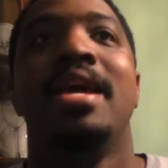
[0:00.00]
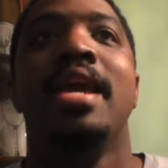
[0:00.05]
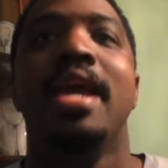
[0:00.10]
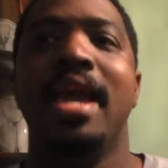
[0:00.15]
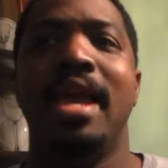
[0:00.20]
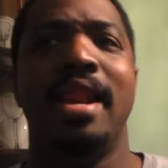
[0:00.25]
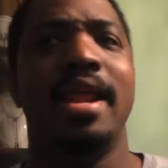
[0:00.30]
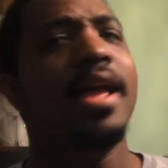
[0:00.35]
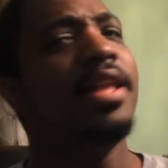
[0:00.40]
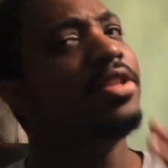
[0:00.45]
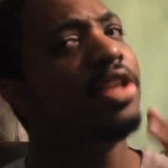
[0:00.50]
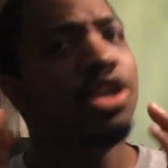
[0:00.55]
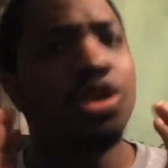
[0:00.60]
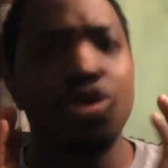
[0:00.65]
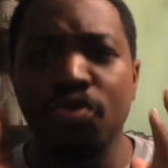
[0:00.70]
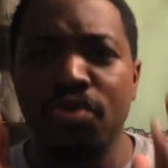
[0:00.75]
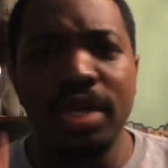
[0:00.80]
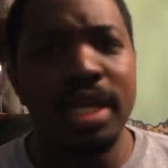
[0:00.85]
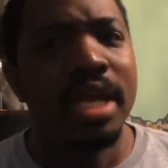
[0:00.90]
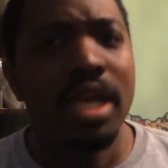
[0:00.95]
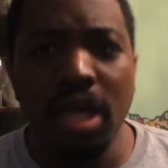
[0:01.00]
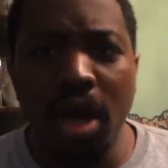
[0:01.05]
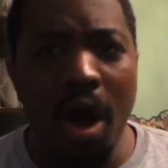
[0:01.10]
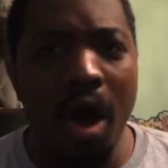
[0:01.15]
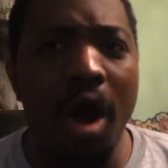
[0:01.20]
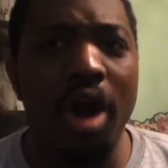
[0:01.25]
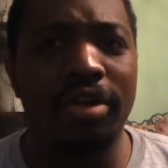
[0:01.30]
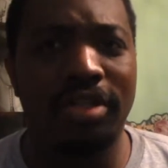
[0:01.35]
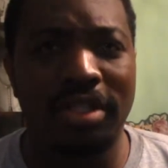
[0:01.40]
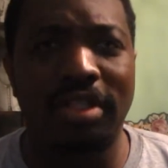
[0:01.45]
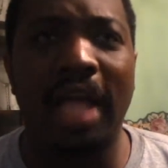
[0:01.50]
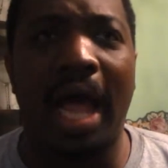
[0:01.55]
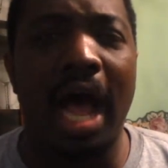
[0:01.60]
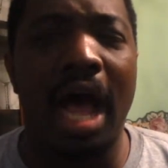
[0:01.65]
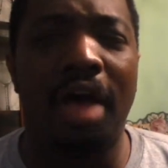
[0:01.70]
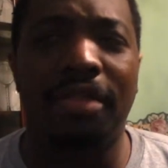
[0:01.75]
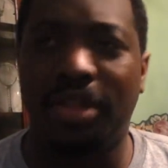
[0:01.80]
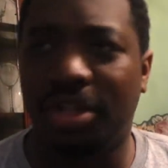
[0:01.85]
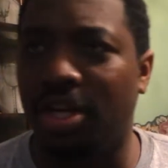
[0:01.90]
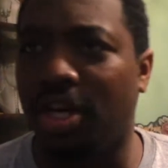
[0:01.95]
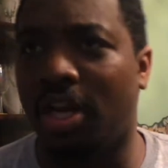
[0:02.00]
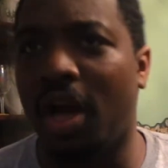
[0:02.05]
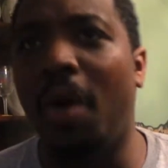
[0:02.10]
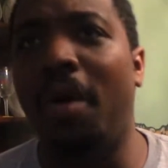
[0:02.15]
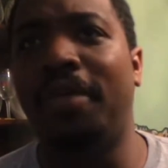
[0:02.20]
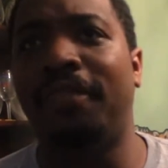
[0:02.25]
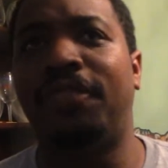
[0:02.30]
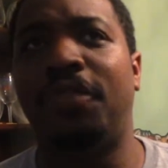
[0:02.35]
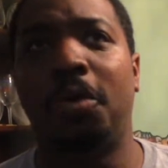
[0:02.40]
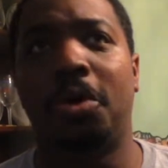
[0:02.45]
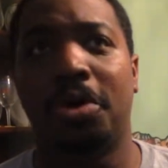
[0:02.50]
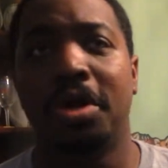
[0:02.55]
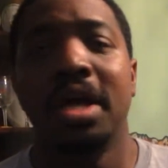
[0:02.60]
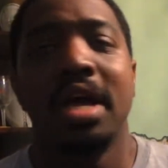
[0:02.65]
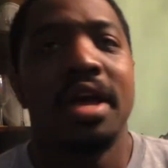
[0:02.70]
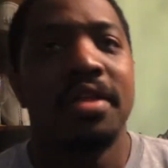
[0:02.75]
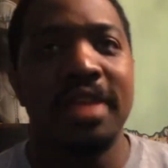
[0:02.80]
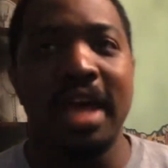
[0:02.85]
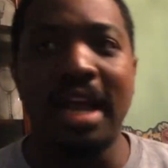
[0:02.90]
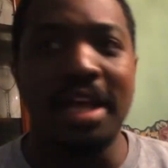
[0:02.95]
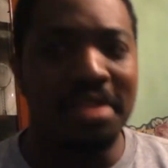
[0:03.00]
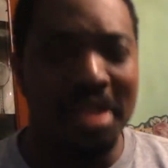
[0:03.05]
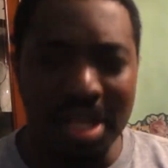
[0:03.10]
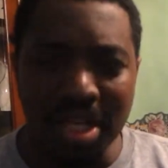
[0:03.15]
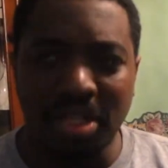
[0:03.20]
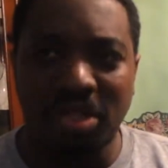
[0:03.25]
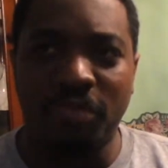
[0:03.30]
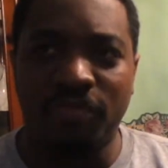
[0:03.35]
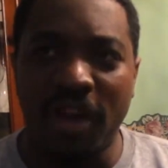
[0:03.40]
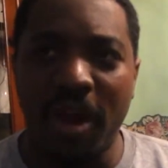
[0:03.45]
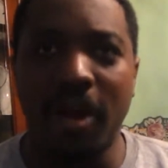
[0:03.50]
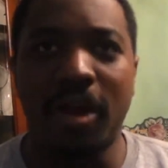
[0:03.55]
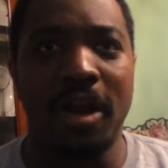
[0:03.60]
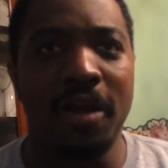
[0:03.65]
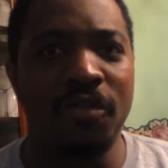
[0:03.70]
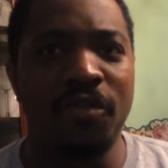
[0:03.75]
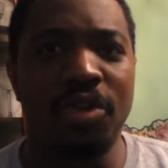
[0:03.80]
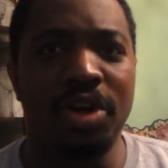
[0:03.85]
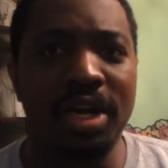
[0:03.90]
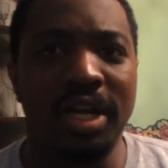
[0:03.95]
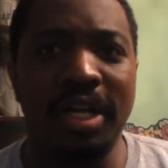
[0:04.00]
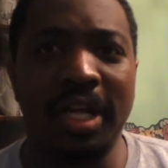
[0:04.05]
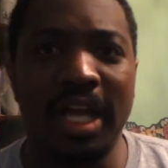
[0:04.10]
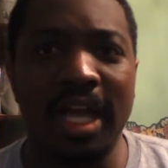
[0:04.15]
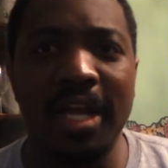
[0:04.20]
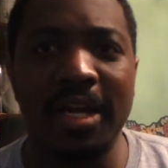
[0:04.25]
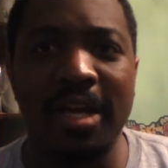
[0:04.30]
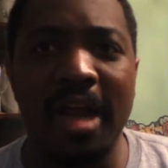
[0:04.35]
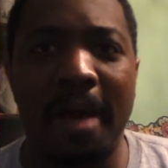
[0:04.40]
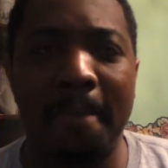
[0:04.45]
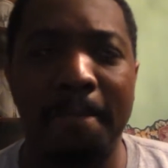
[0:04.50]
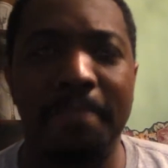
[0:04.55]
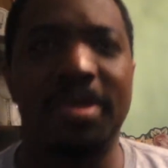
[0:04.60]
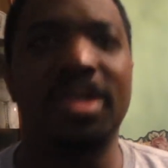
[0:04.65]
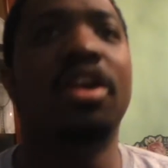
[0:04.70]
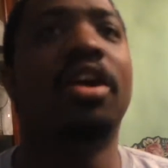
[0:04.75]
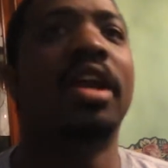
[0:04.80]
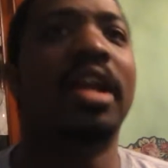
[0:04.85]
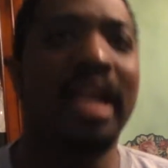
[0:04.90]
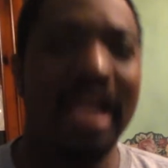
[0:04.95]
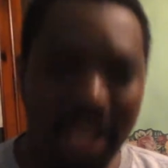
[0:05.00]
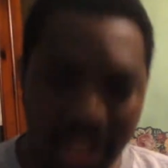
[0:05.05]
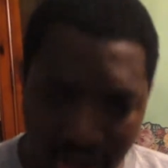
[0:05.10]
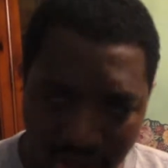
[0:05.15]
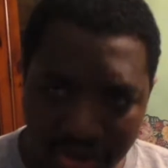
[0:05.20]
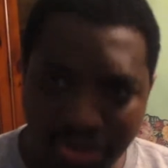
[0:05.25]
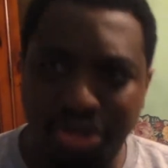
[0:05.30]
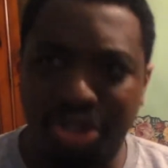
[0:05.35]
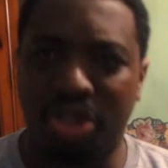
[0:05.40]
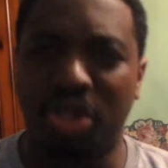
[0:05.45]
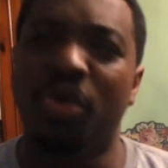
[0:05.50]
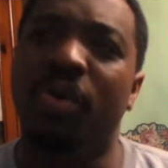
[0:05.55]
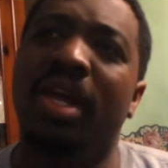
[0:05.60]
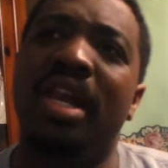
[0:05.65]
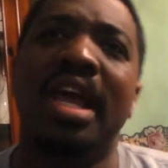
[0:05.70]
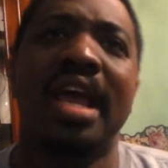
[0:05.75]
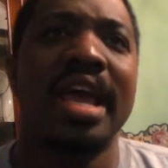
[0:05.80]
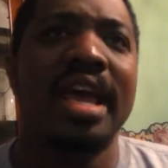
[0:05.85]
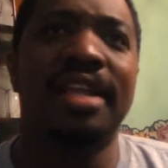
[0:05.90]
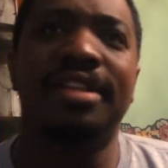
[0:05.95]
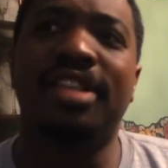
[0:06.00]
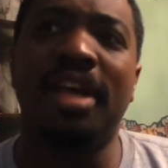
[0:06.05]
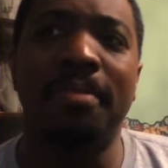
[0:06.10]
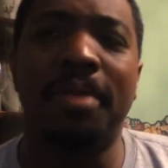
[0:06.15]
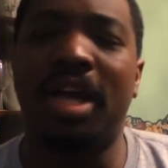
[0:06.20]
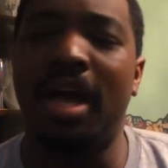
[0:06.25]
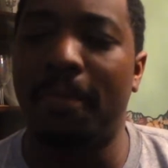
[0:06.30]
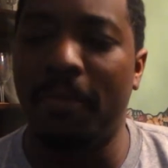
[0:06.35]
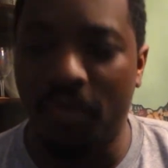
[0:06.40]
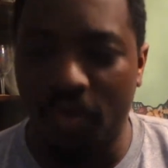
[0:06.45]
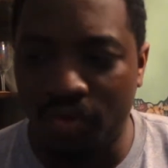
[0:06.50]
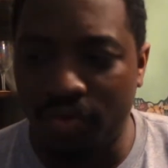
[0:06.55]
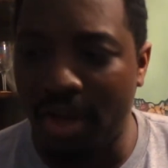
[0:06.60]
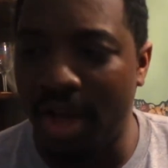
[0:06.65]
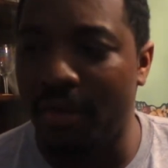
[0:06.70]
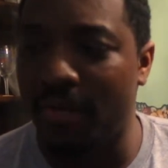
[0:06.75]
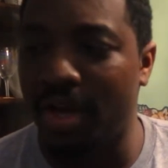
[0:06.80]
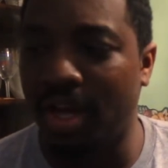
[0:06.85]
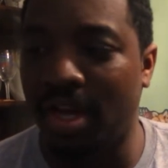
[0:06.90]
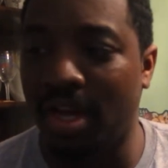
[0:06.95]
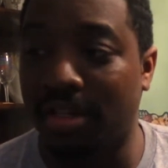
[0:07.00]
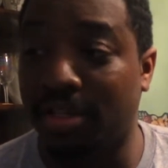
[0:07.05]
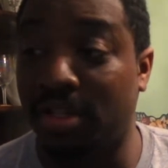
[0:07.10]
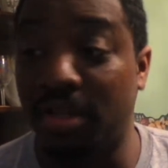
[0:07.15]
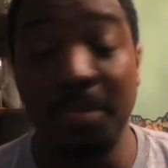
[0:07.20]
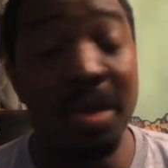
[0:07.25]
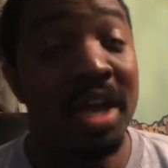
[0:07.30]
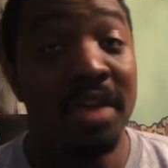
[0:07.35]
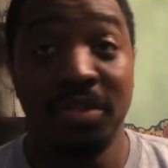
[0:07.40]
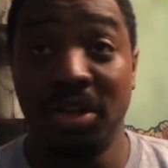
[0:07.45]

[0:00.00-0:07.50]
And it's a unique art style that they're going for that I think is going to really end up, you're going to get used to it, and it's going to become very custom.